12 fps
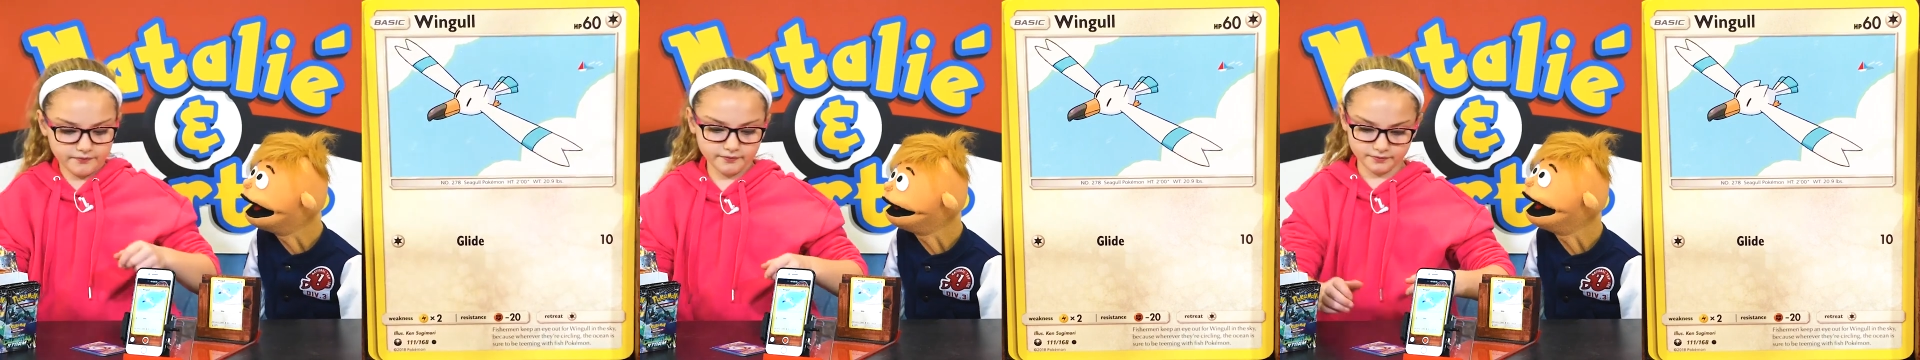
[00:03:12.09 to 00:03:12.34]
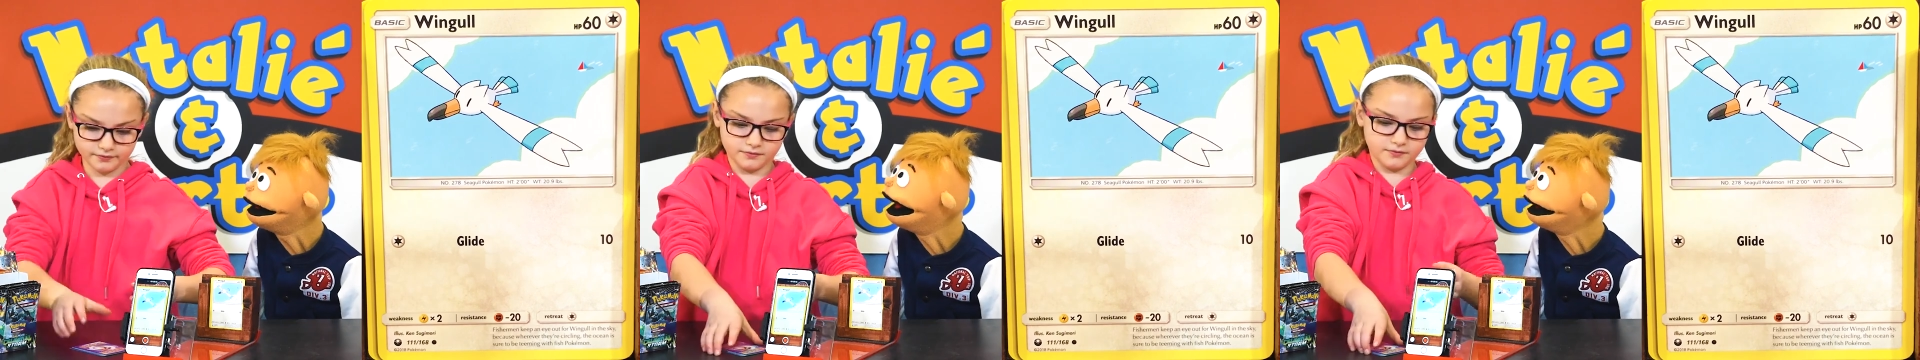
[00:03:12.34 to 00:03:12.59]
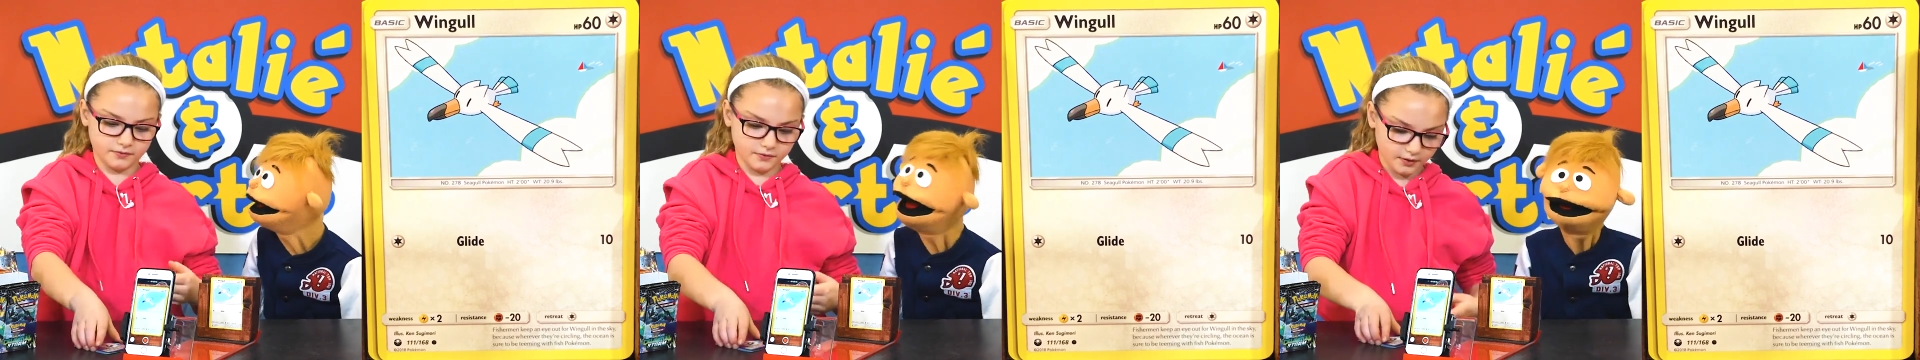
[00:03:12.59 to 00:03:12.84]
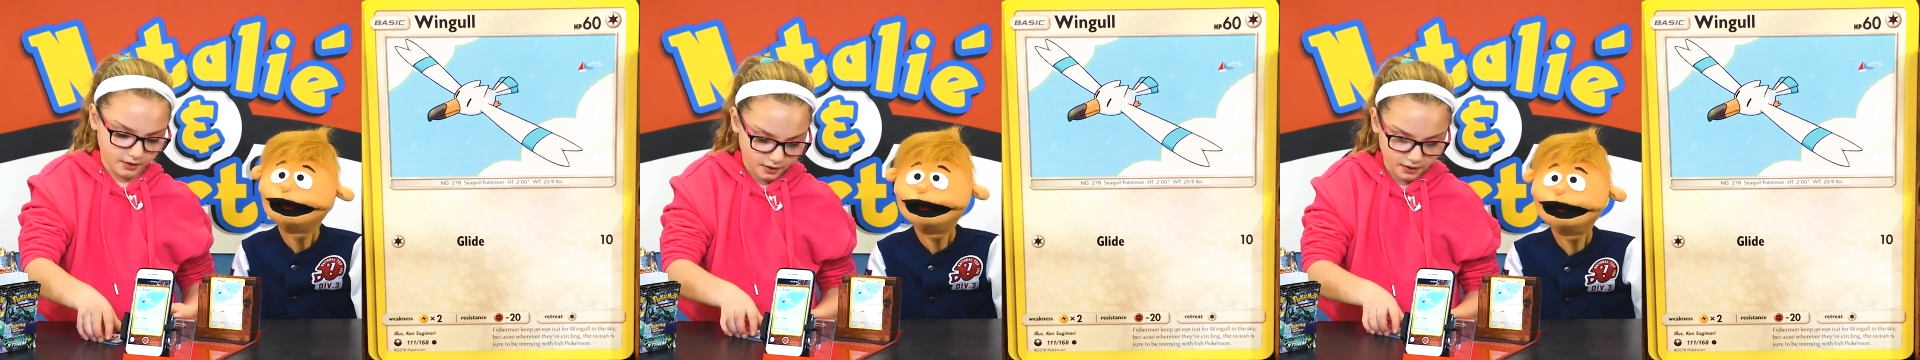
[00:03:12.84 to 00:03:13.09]
to sit over there.
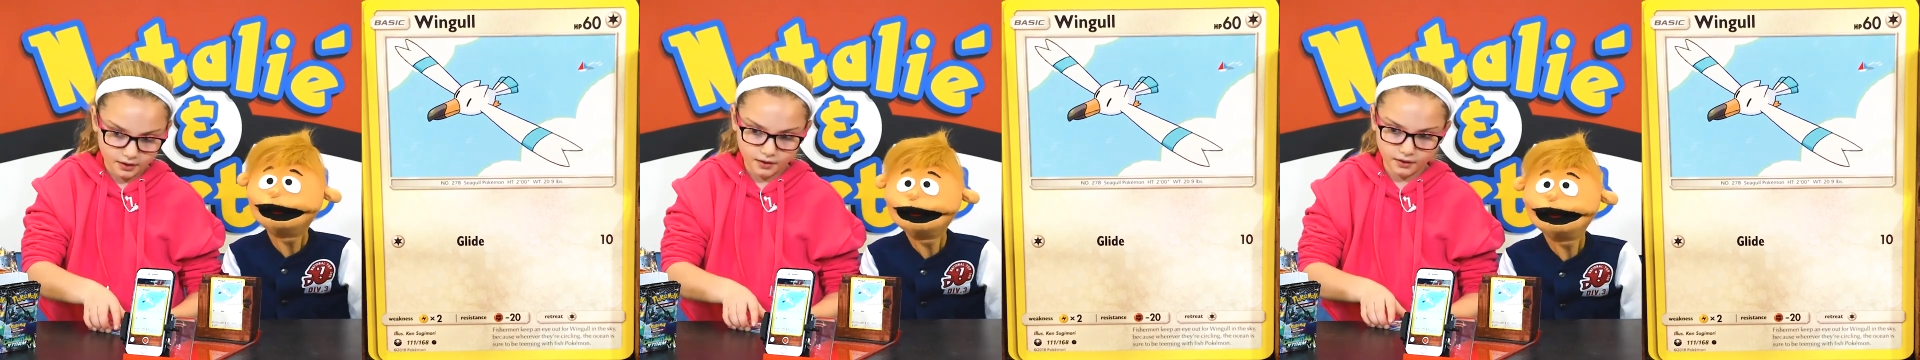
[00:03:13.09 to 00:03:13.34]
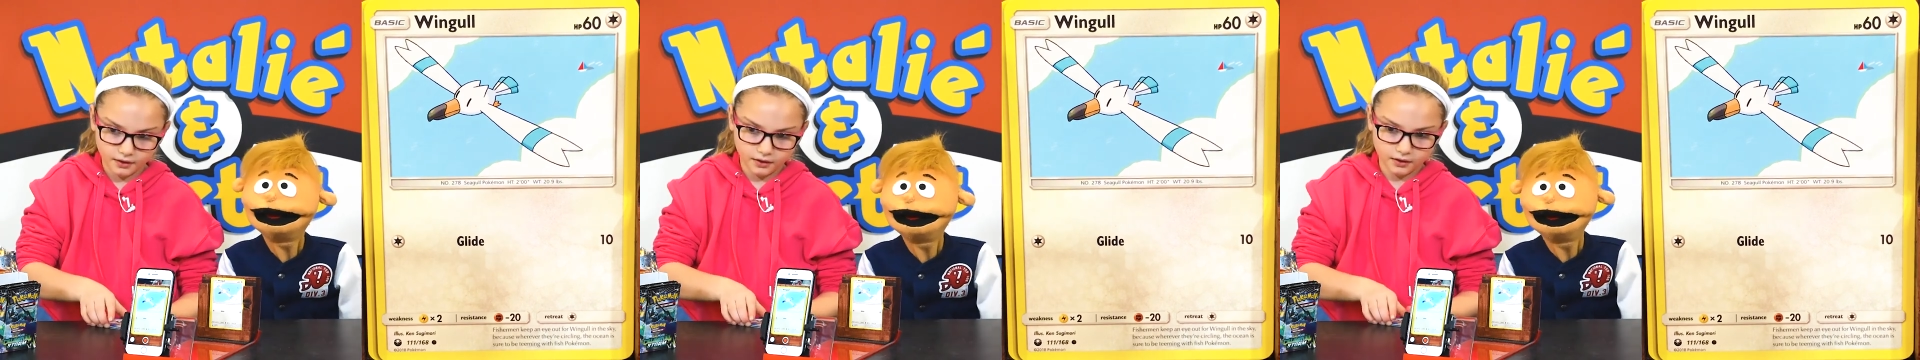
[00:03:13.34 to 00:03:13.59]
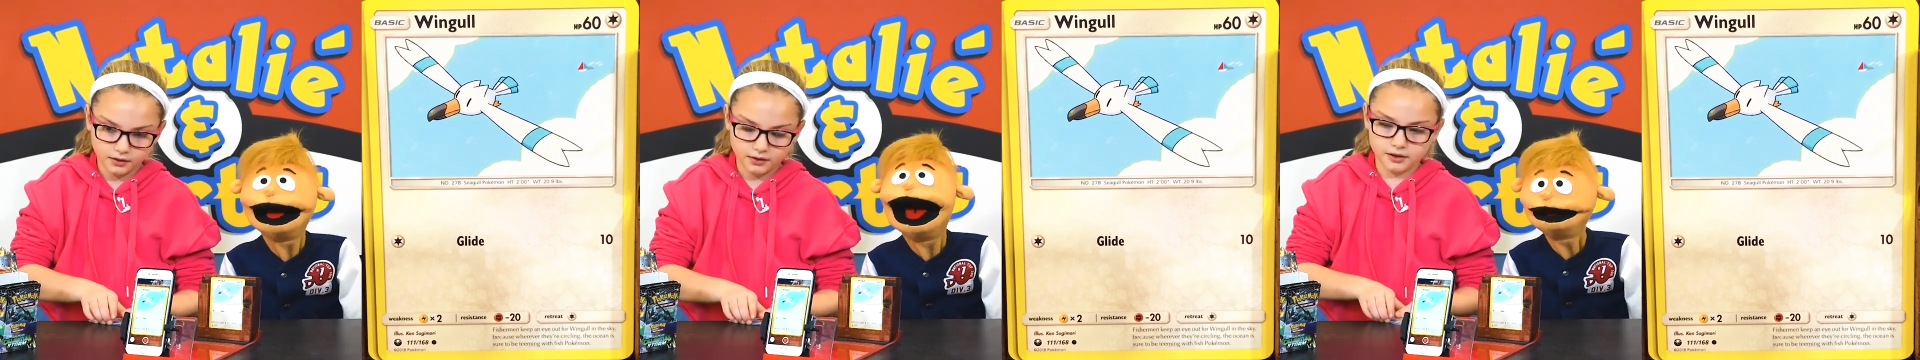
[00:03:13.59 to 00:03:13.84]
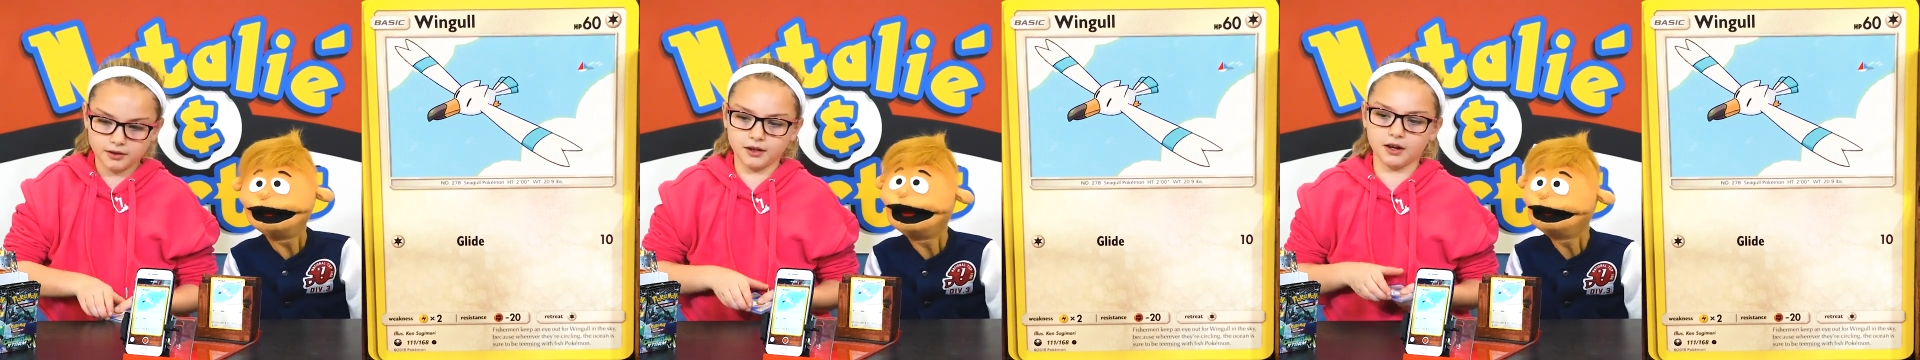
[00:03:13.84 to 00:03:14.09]

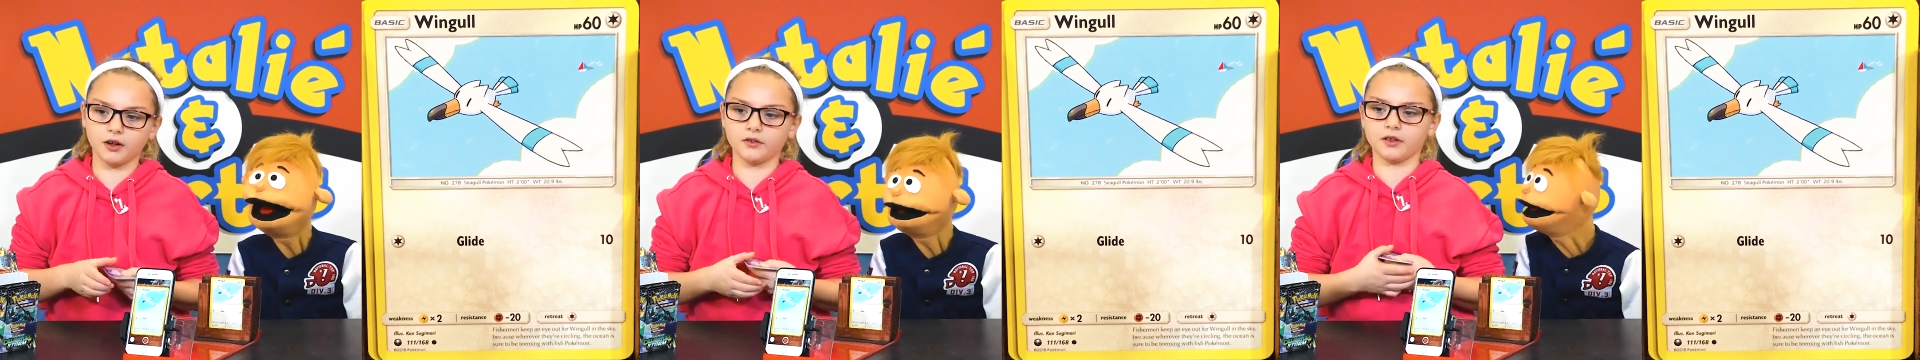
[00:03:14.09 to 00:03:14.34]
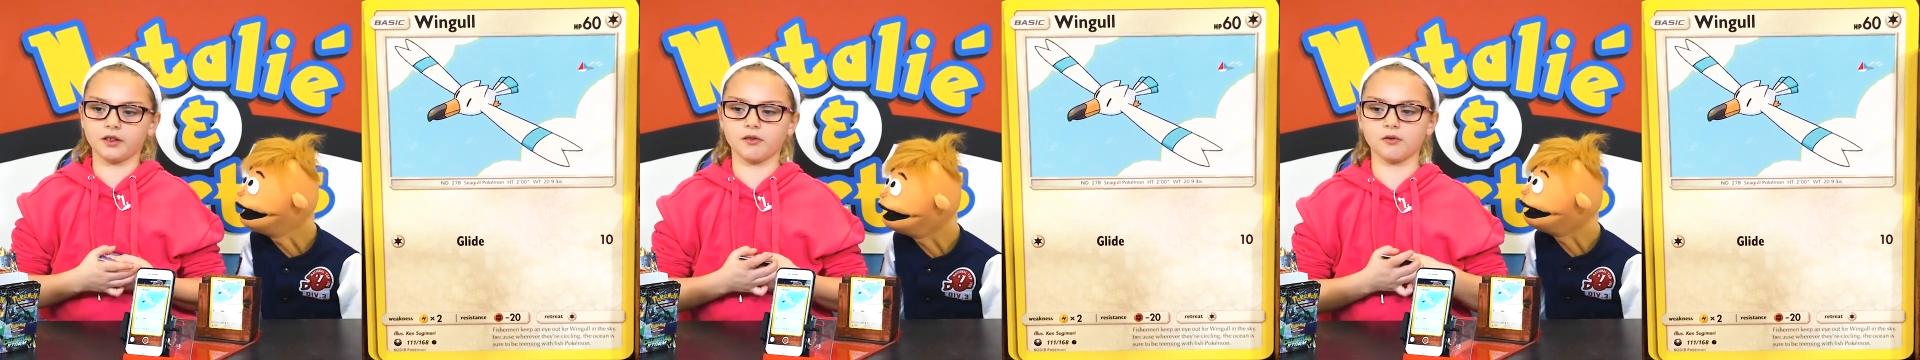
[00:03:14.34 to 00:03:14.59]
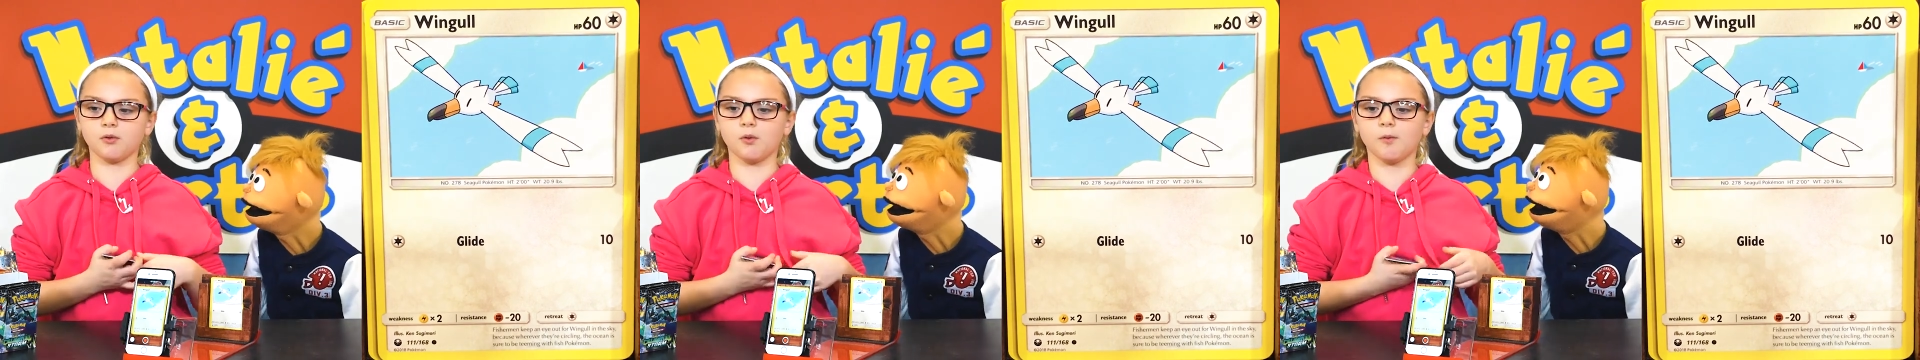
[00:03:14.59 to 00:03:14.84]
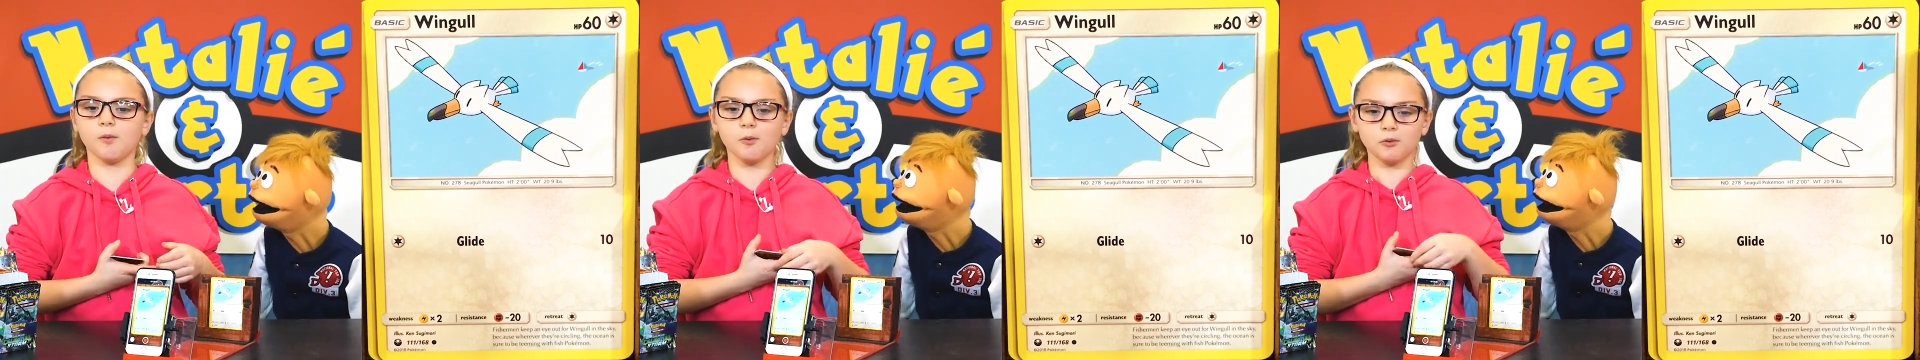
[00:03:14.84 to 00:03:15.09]
That's
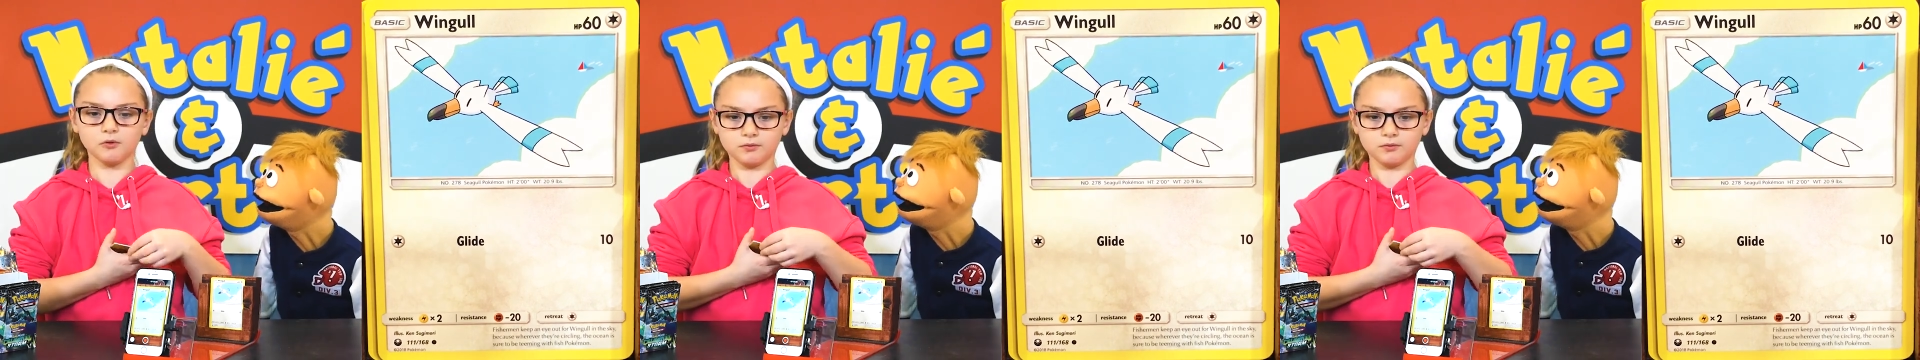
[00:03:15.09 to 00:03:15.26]
Wingull.